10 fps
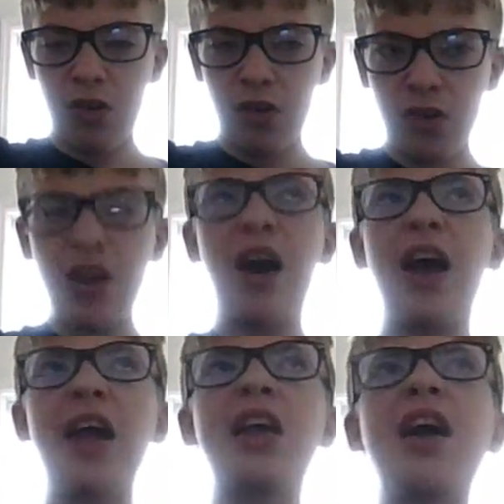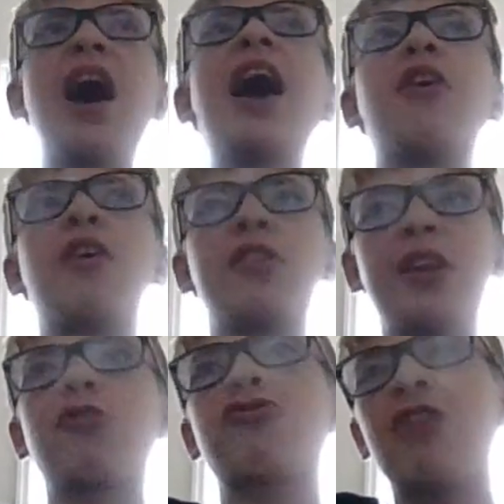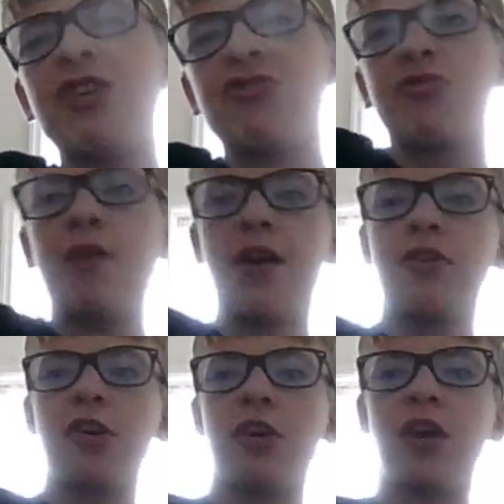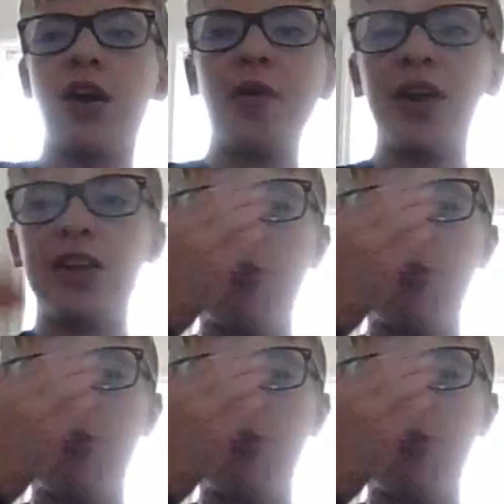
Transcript: Yeah, IRs, illustration rares are going to